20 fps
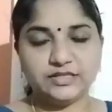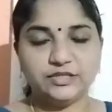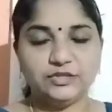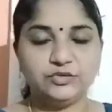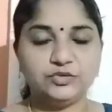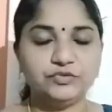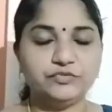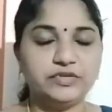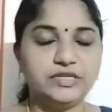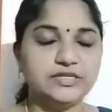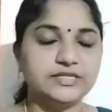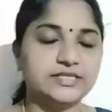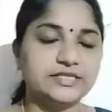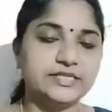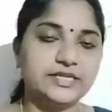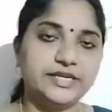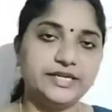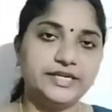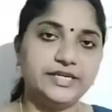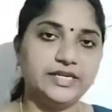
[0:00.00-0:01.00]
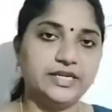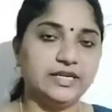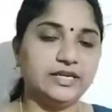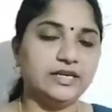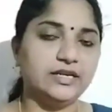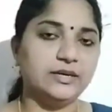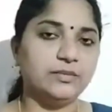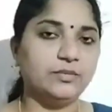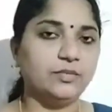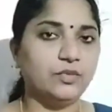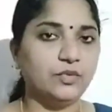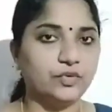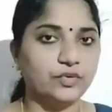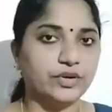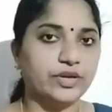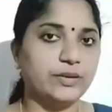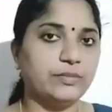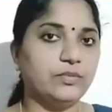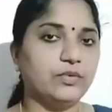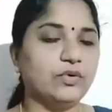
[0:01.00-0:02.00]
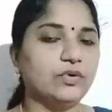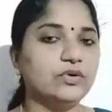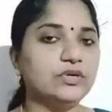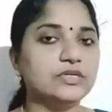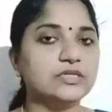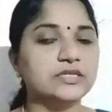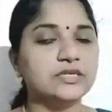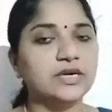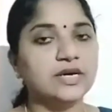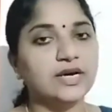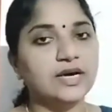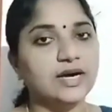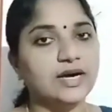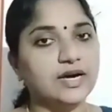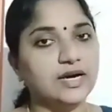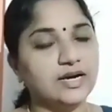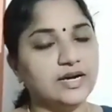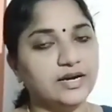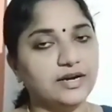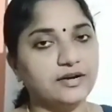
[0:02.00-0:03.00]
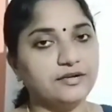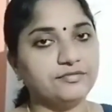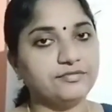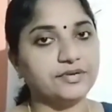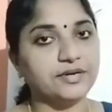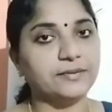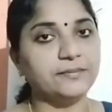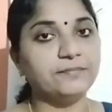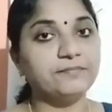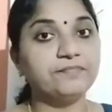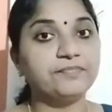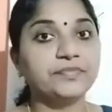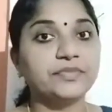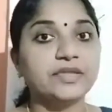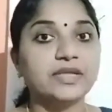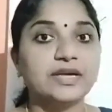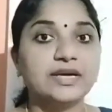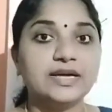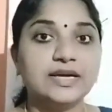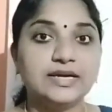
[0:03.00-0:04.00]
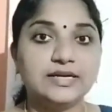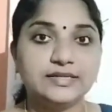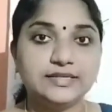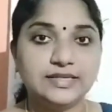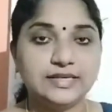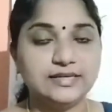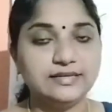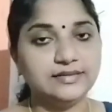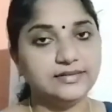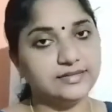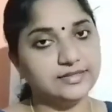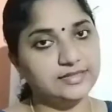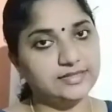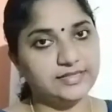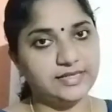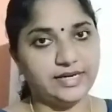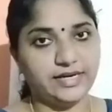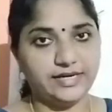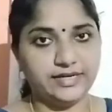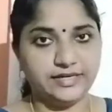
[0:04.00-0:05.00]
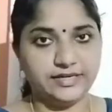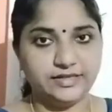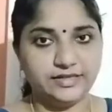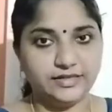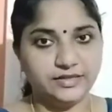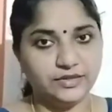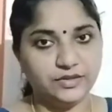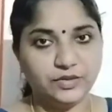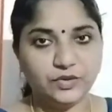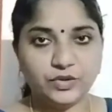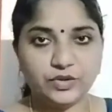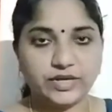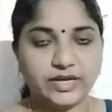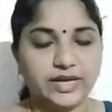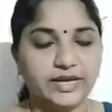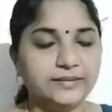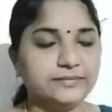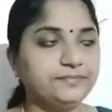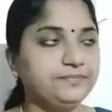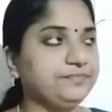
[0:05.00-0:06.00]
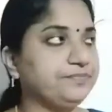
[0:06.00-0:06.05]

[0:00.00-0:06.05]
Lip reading: You will study more about from 10th standard. Okay.